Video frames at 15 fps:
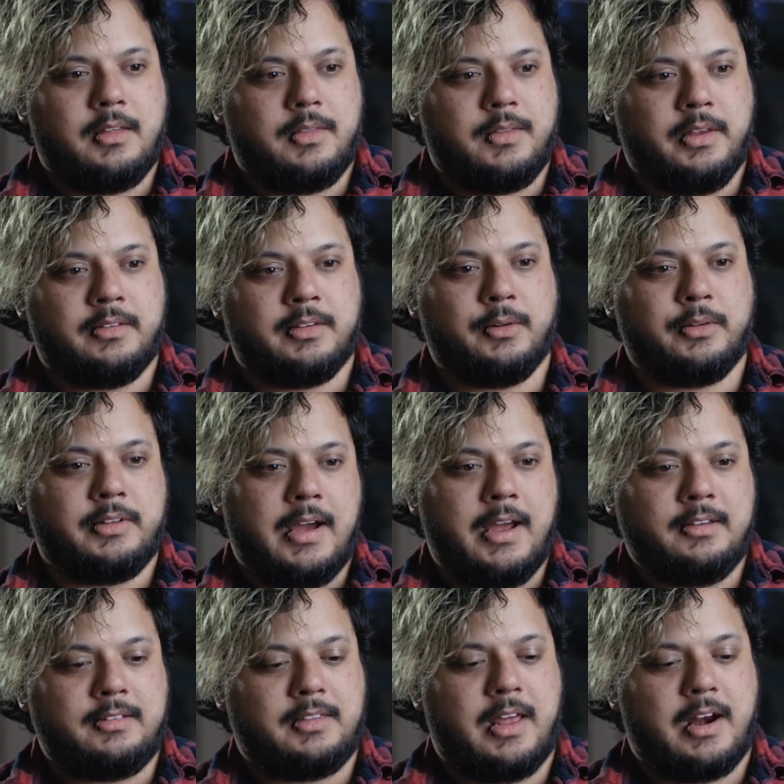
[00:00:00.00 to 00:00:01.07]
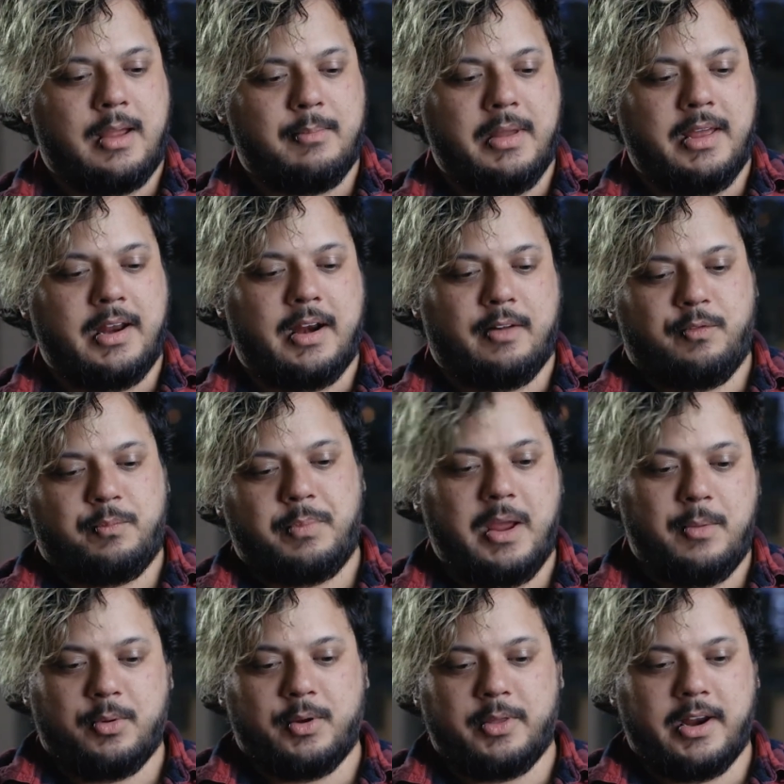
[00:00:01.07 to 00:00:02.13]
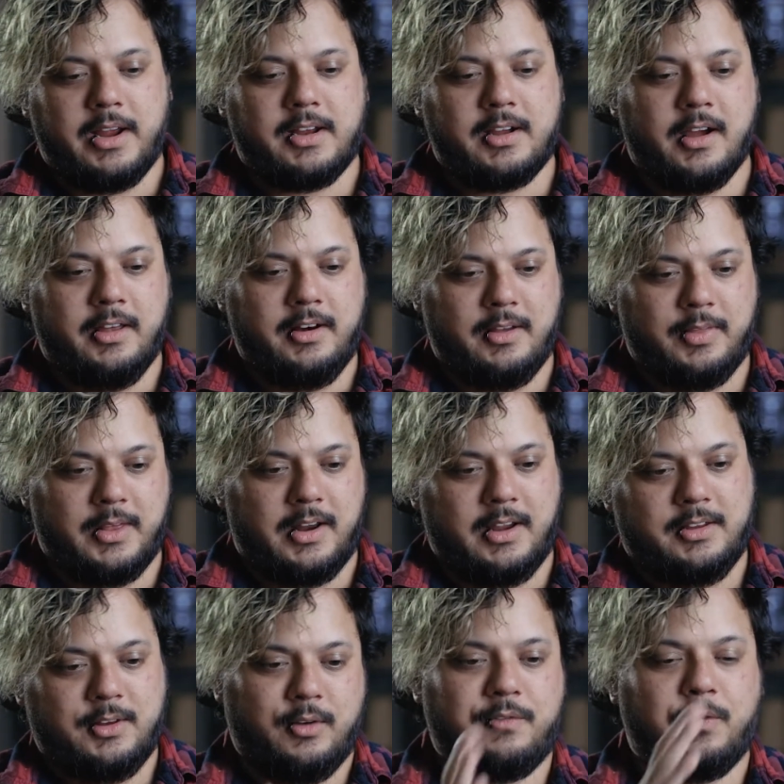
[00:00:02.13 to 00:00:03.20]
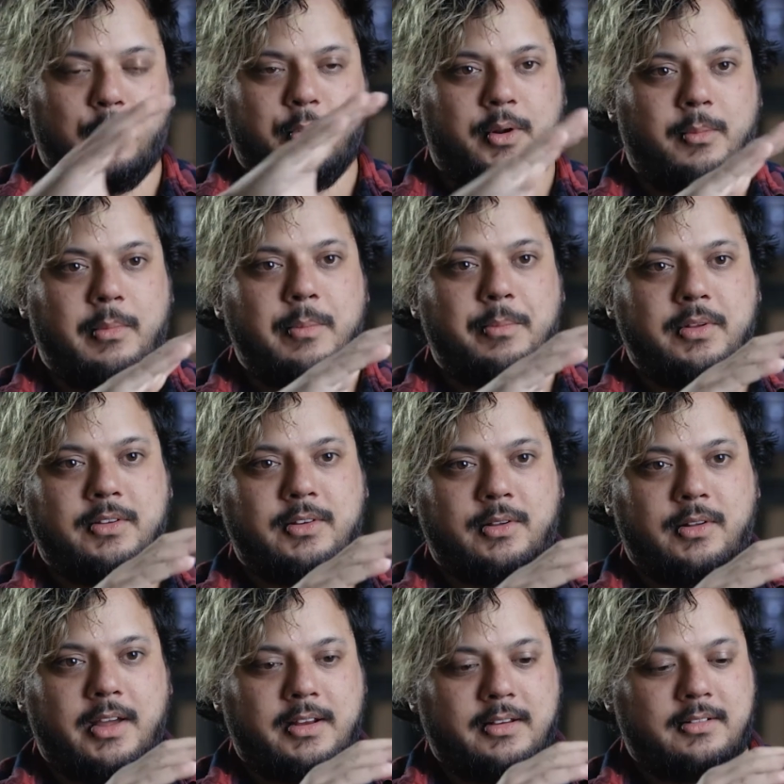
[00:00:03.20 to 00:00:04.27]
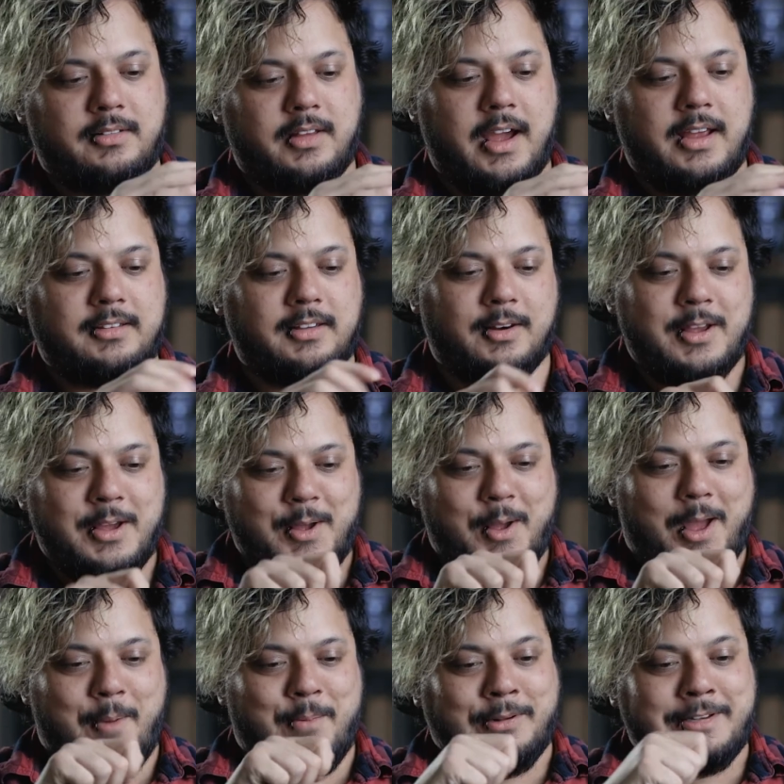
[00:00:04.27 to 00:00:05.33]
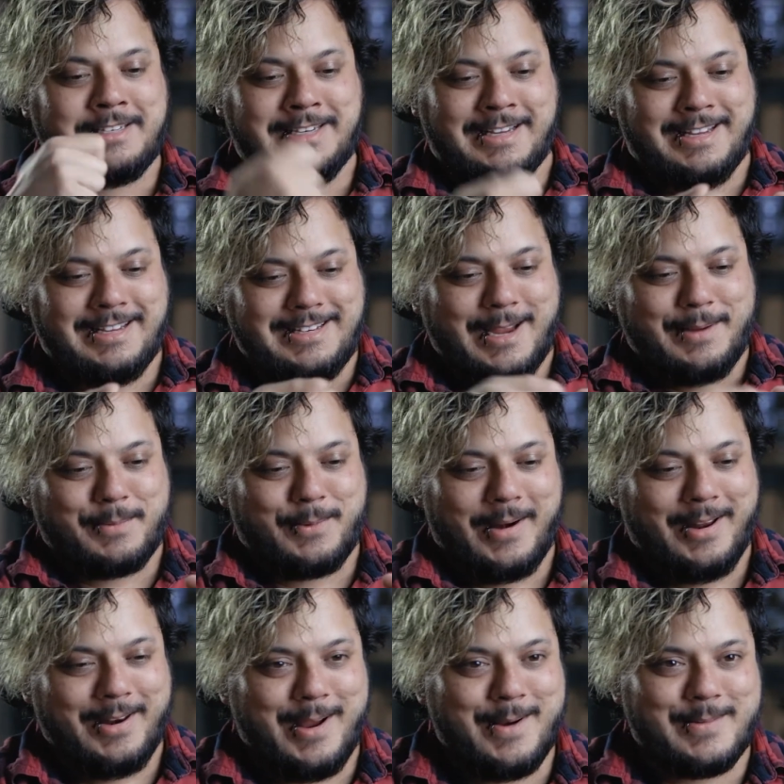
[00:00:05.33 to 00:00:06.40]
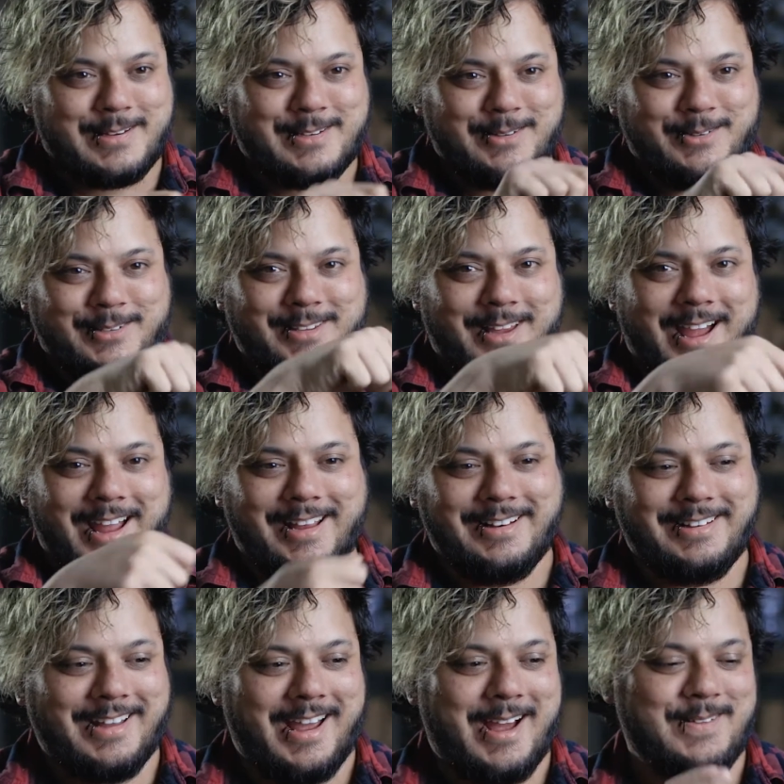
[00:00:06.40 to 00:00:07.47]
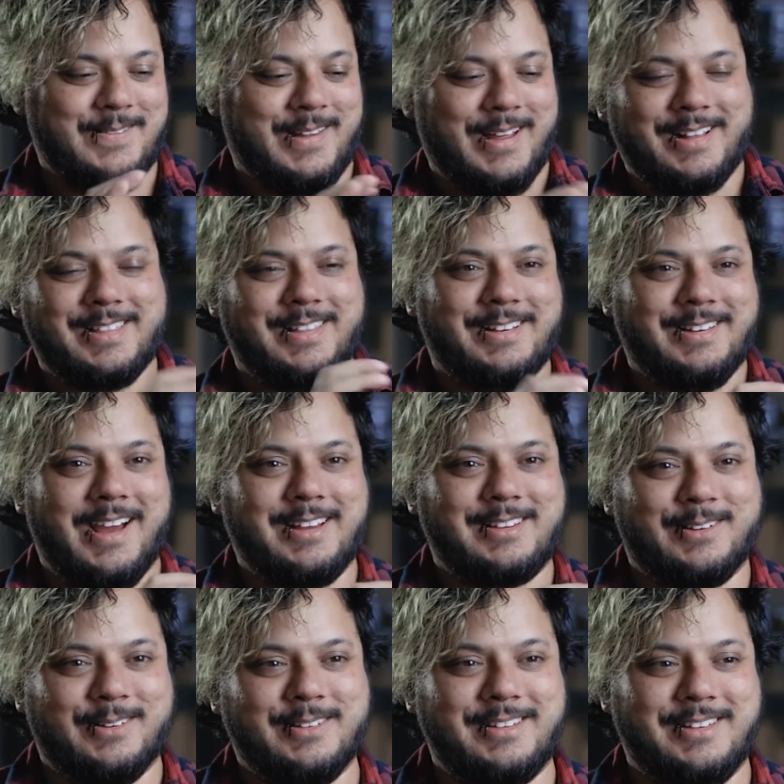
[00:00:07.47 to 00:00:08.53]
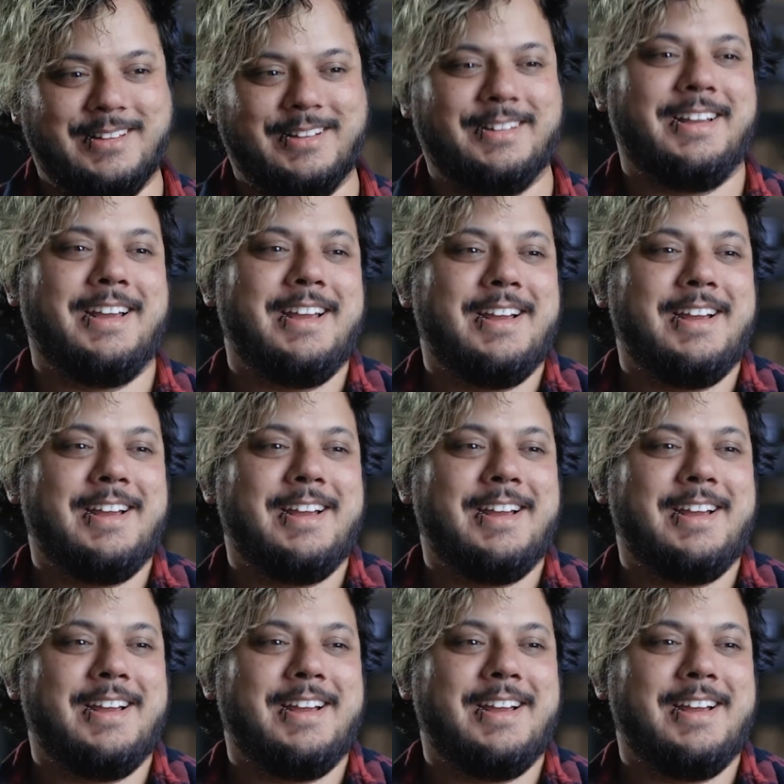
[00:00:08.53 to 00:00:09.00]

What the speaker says: these little dice that I made out of paper that I cut, and then I folded them up into like dice, and I put sticky tape around every single side to have like the dice hold still.